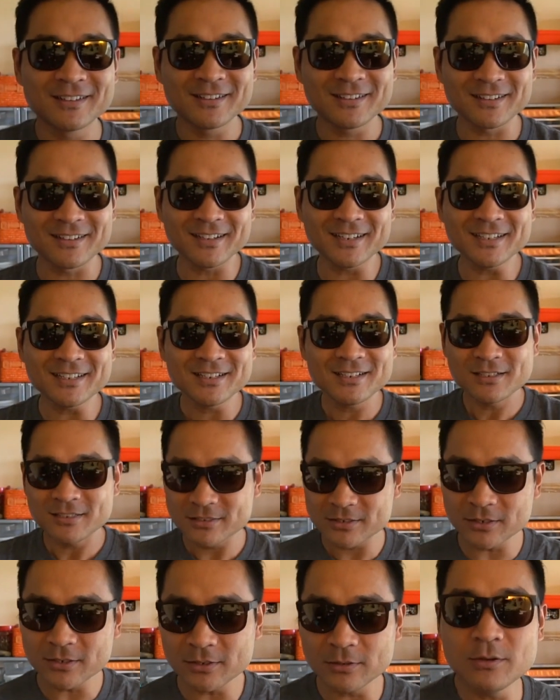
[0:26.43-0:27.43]
Alright,
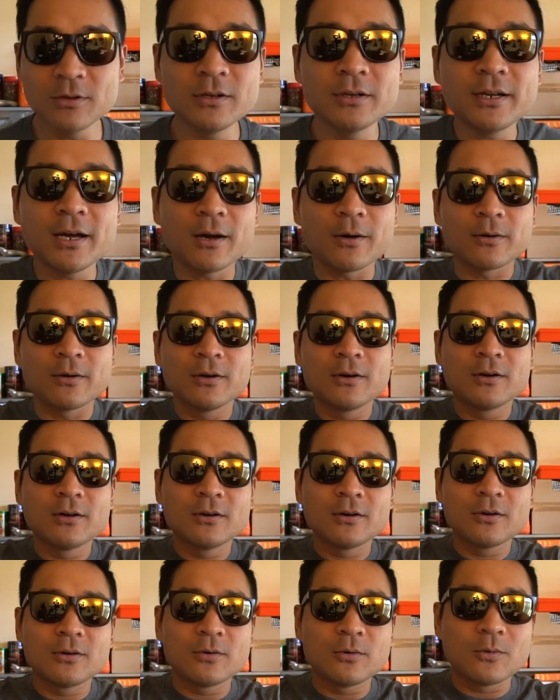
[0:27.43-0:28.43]
so now
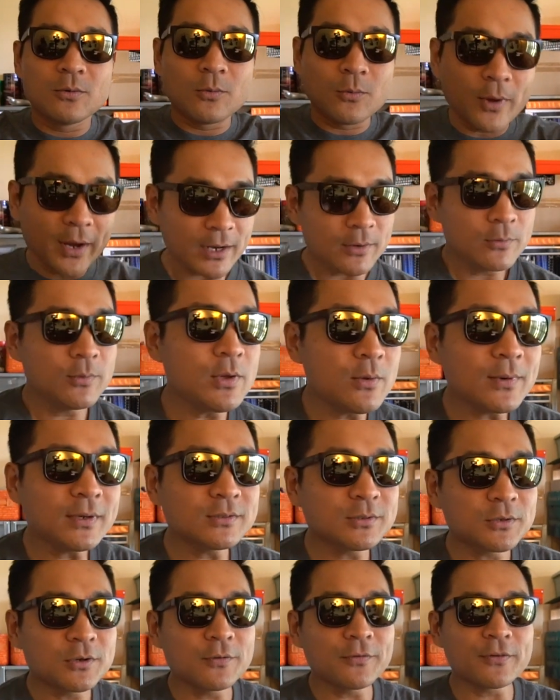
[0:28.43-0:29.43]
when we want
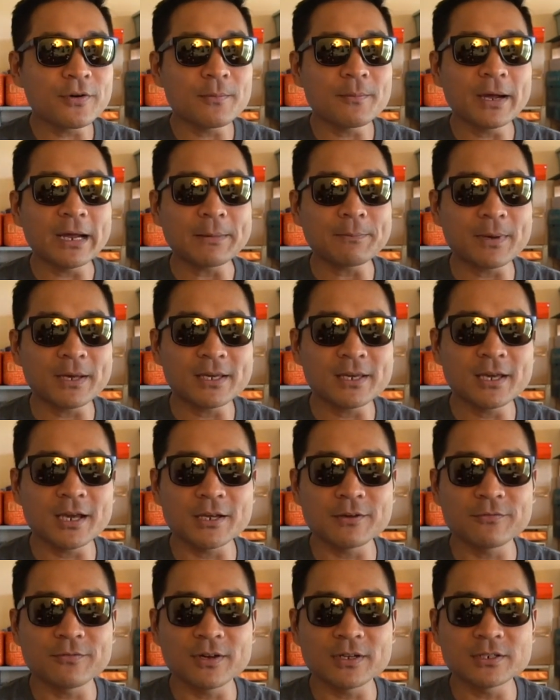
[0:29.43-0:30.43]
to go for a bike packing
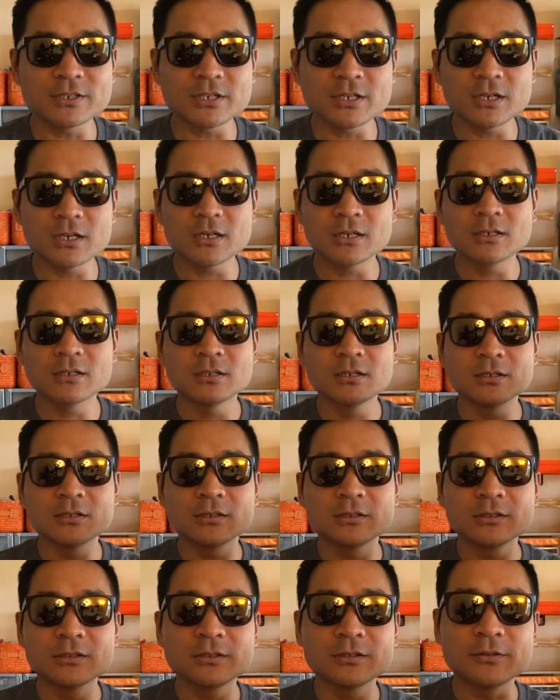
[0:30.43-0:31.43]
adventure,
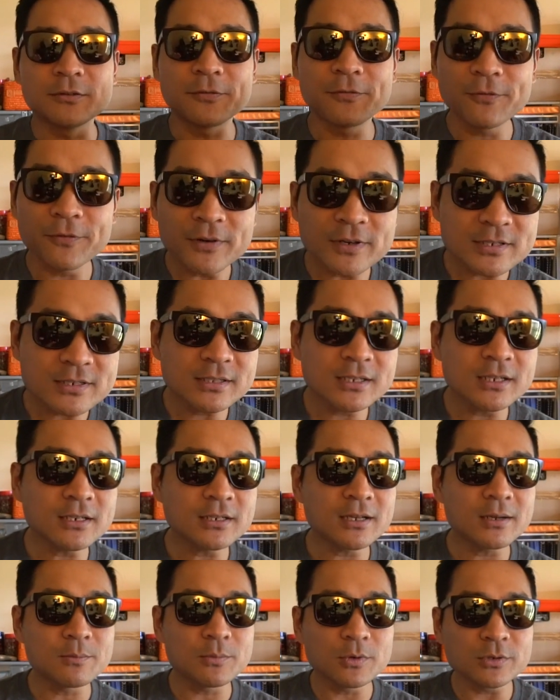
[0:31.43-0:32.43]
the first thing
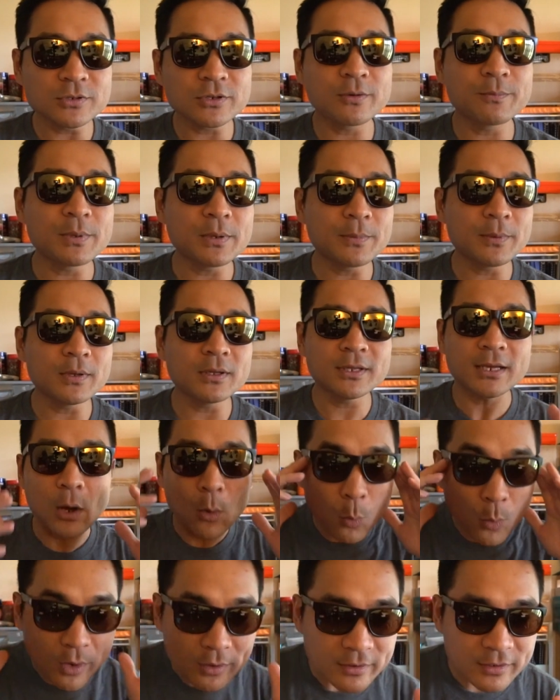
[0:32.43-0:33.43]
that most of the people that are
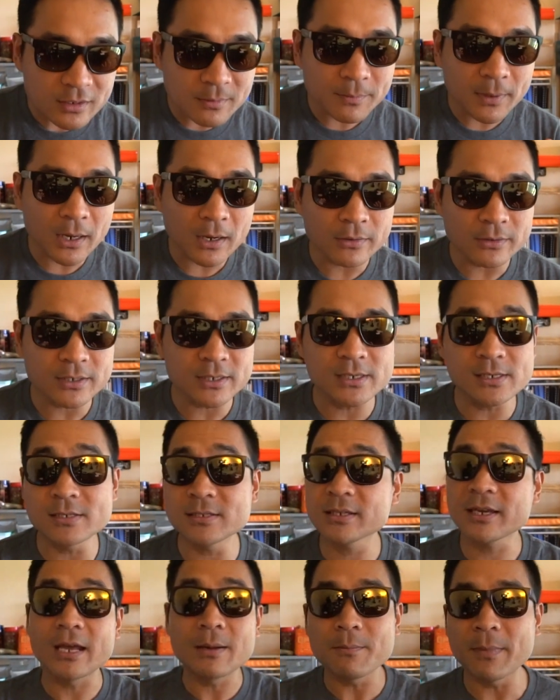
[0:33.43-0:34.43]
worried about is,
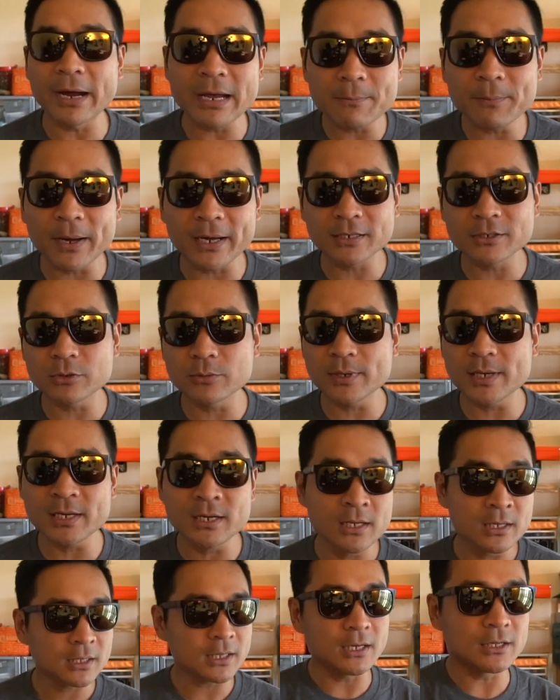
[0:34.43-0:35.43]
can my bike do
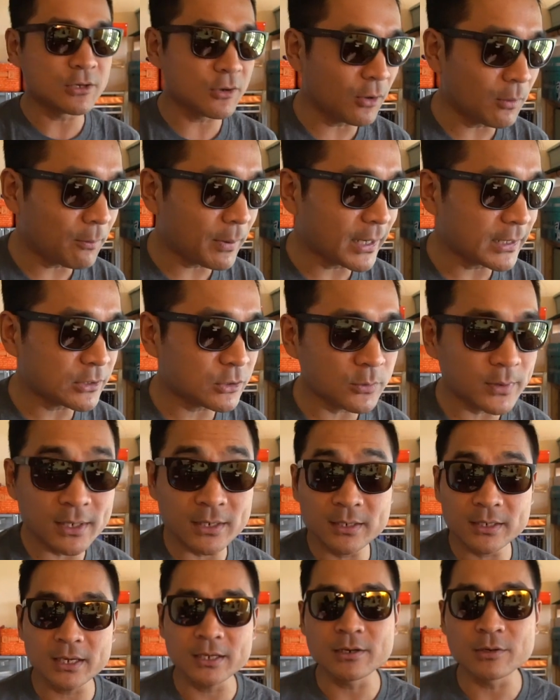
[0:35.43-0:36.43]
it? Can your bike do
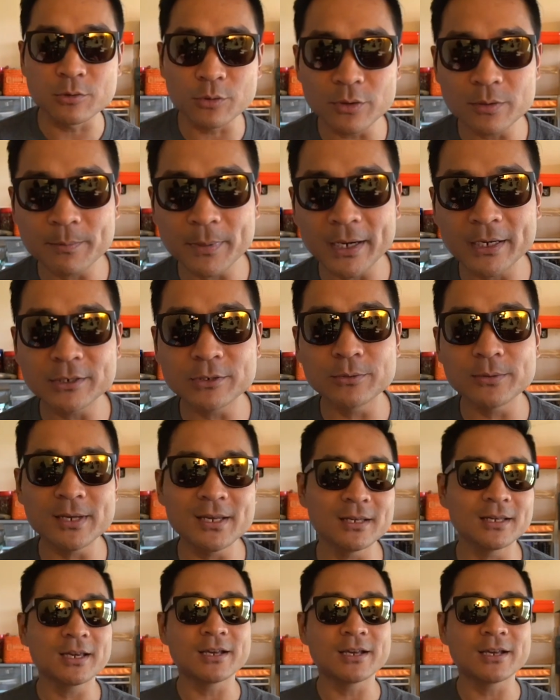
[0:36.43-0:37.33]
it? Can a road bike do it?